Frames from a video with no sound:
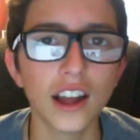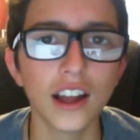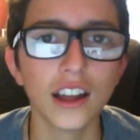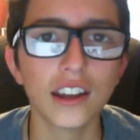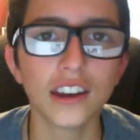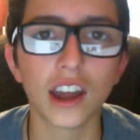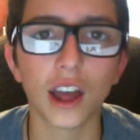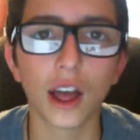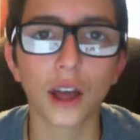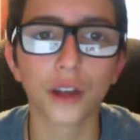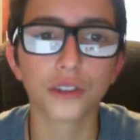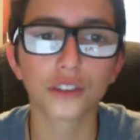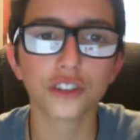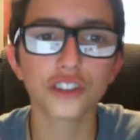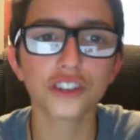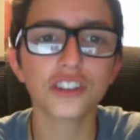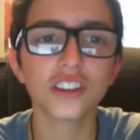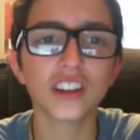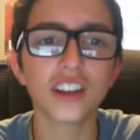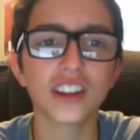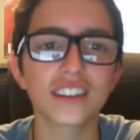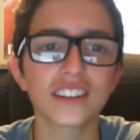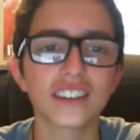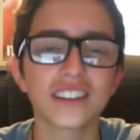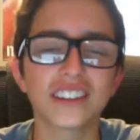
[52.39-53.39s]
Now, just
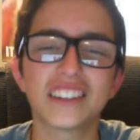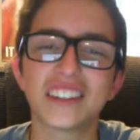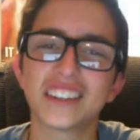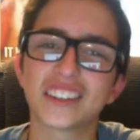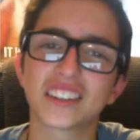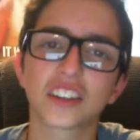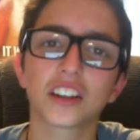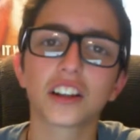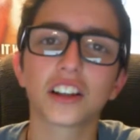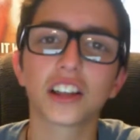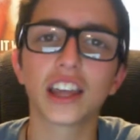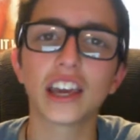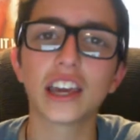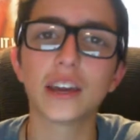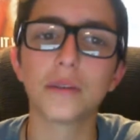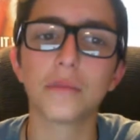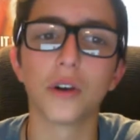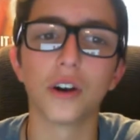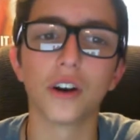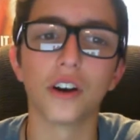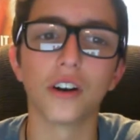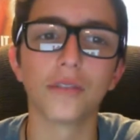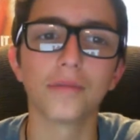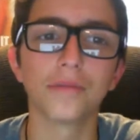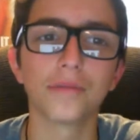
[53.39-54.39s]
as a
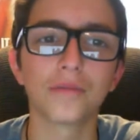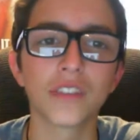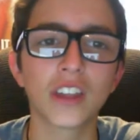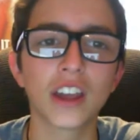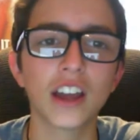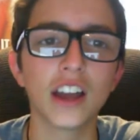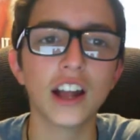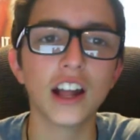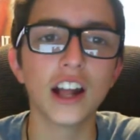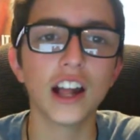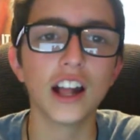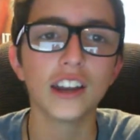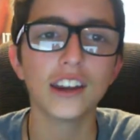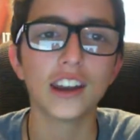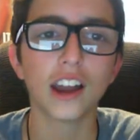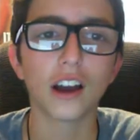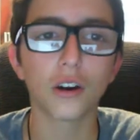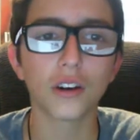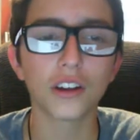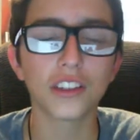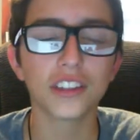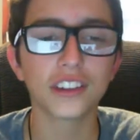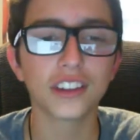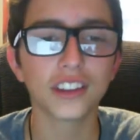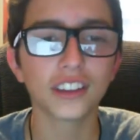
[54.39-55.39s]
disclaimer, now
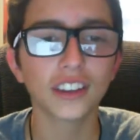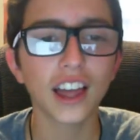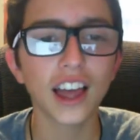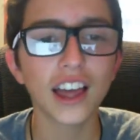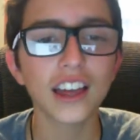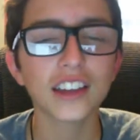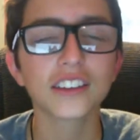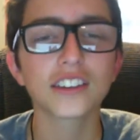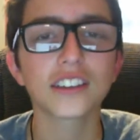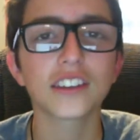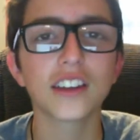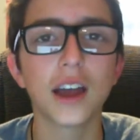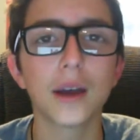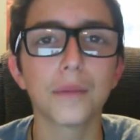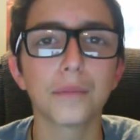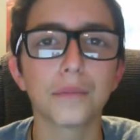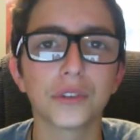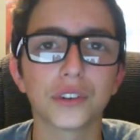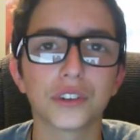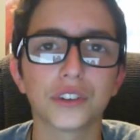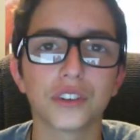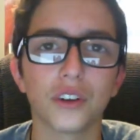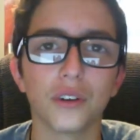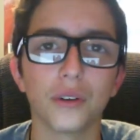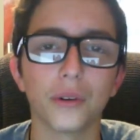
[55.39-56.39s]
in the last
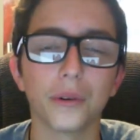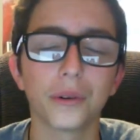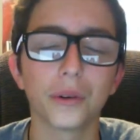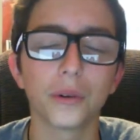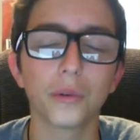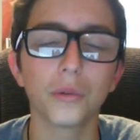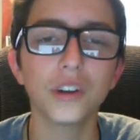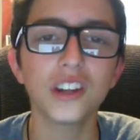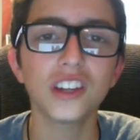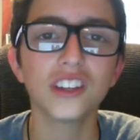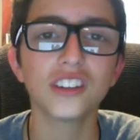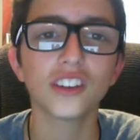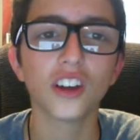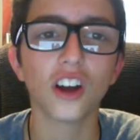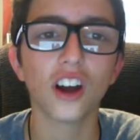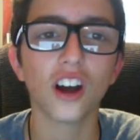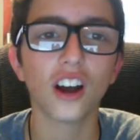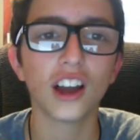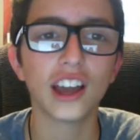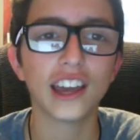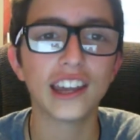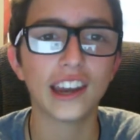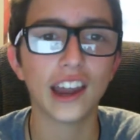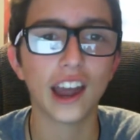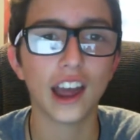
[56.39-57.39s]
episode, we saw
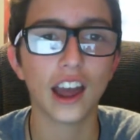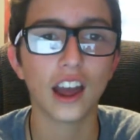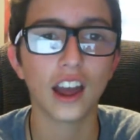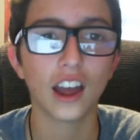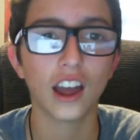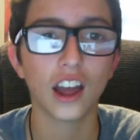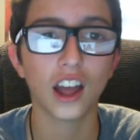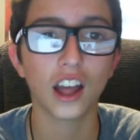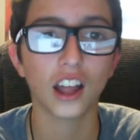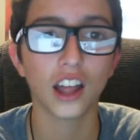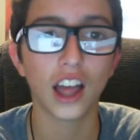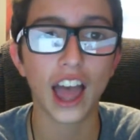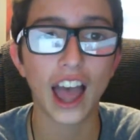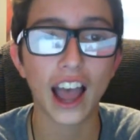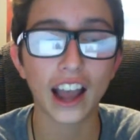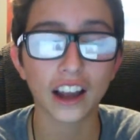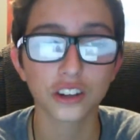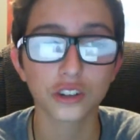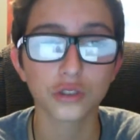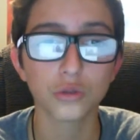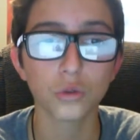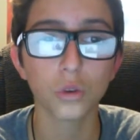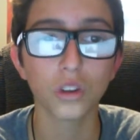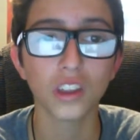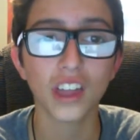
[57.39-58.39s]
an
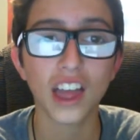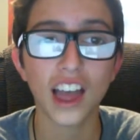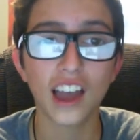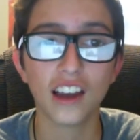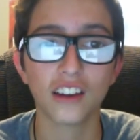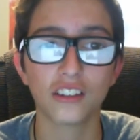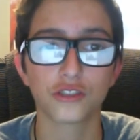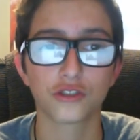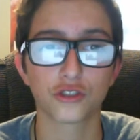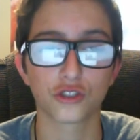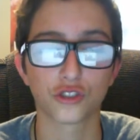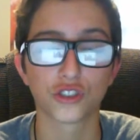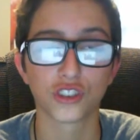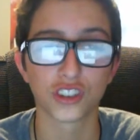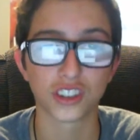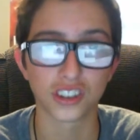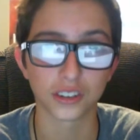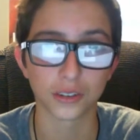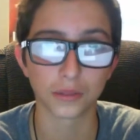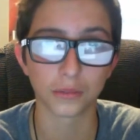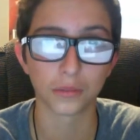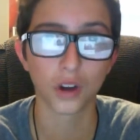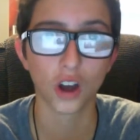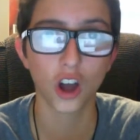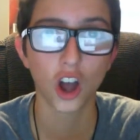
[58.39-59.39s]
actual
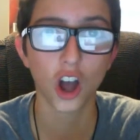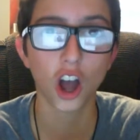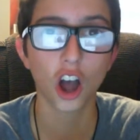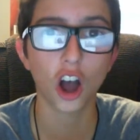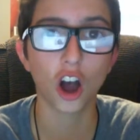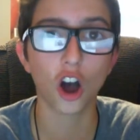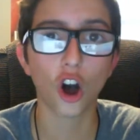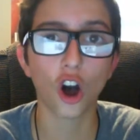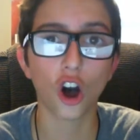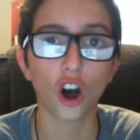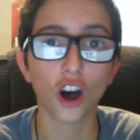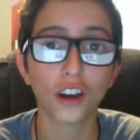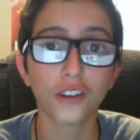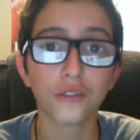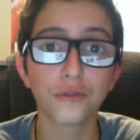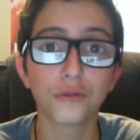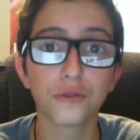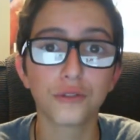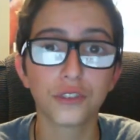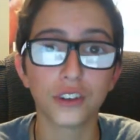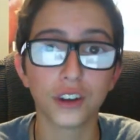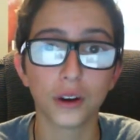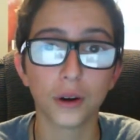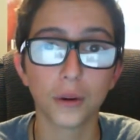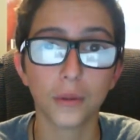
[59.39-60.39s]
exorcism on
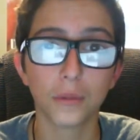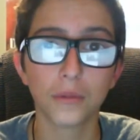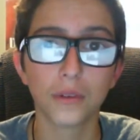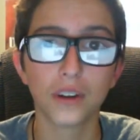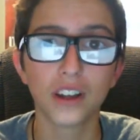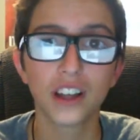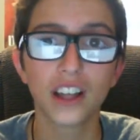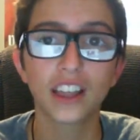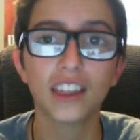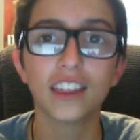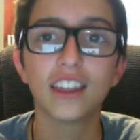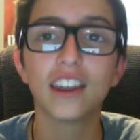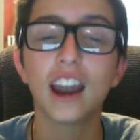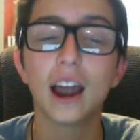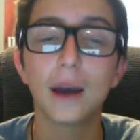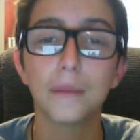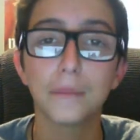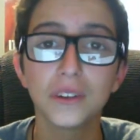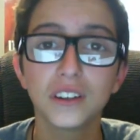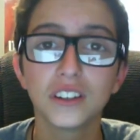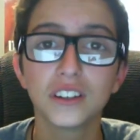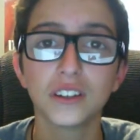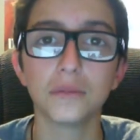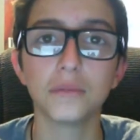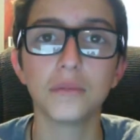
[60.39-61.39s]
film. It
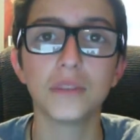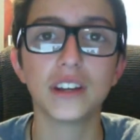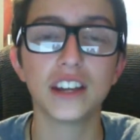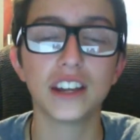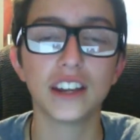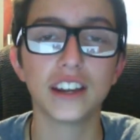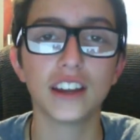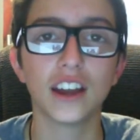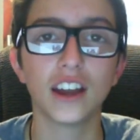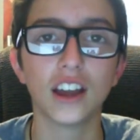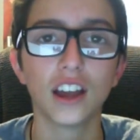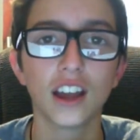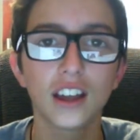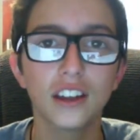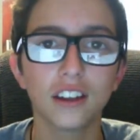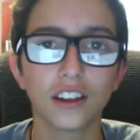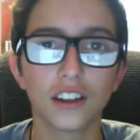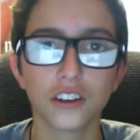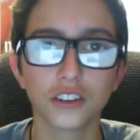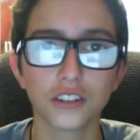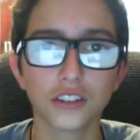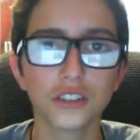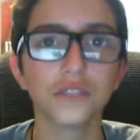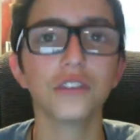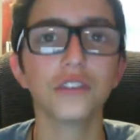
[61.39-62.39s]
happened to me.
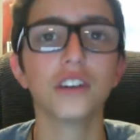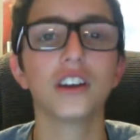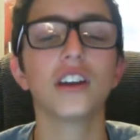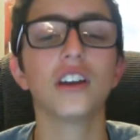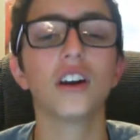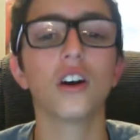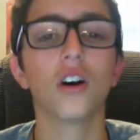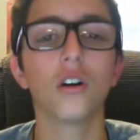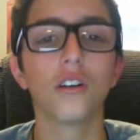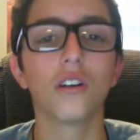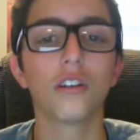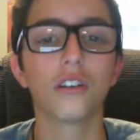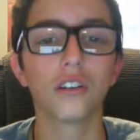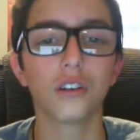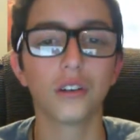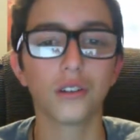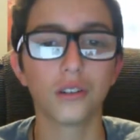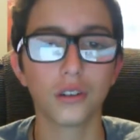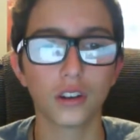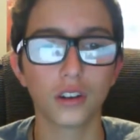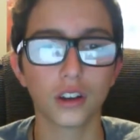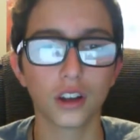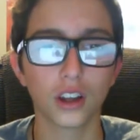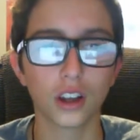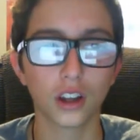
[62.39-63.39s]
Here's the video.
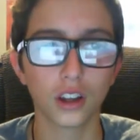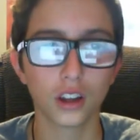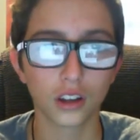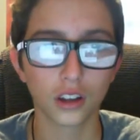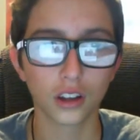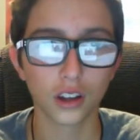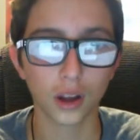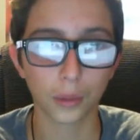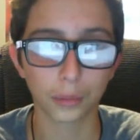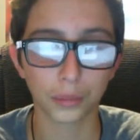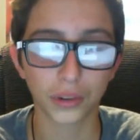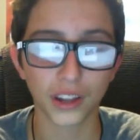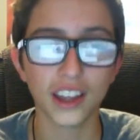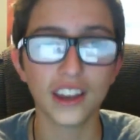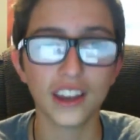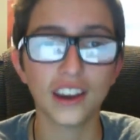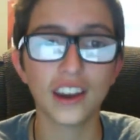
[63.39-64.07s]
I'll play it